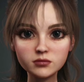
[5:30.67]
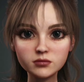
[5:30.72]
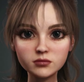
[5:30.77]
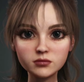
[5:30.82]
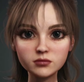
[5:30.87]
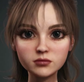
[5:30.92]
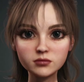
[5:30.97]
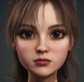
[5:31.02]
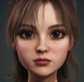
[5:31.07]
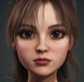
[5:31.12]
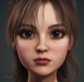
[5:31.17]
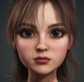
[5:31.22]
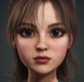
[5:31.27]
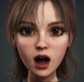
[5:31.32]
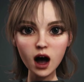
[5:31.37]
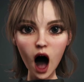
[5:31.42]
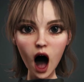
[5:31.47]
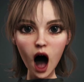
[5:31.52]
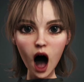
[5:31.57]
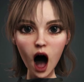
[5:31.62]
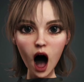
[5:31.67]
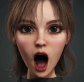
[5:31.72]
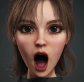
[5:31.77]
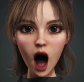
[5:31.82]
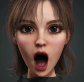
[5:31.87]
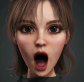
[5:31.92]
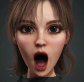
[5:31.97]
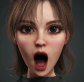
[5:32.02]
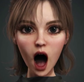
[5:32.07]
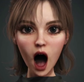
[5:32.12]

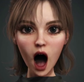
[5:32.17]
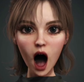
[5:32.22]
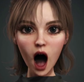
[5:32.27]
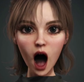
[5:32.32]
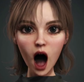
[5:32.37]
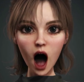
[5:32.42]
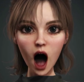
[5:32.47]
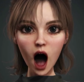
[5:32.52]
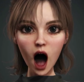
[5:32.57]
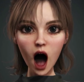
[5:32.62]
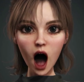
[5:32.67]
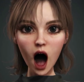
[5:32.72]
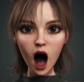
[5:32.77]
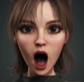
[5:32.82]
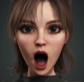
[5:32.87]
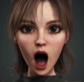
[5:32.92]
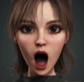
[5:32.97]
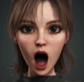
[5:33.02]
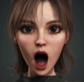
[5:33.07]
(no one is talking)